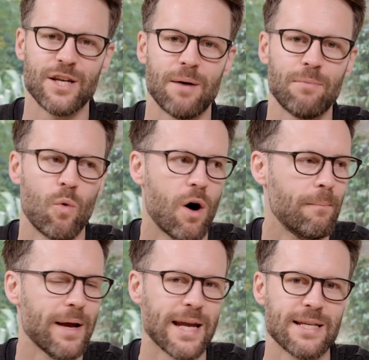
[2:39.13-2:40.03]
Number
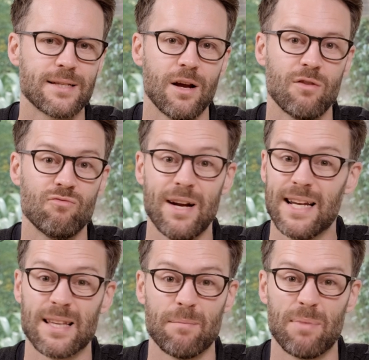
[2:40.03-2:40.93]
one is
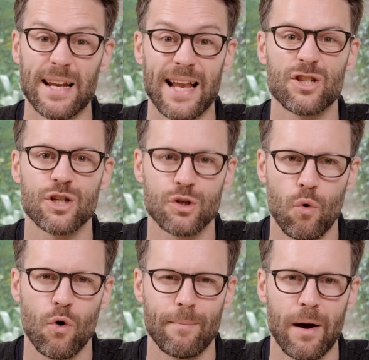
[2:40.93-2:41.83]
really simply, let's just
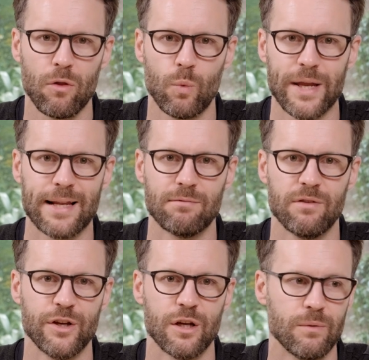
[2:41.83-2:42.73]
talk about the weekly
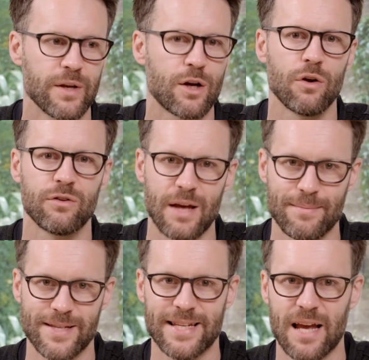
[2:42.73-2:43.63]
review, the
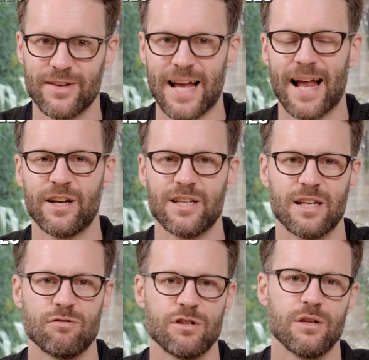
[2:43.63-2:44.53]
concepts that David Allen is
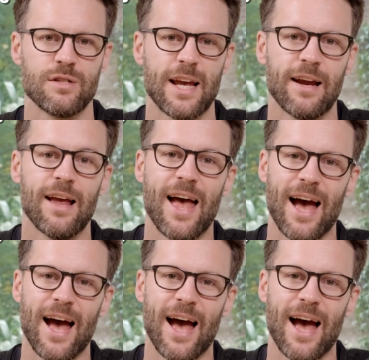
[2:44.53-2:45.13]
introducing,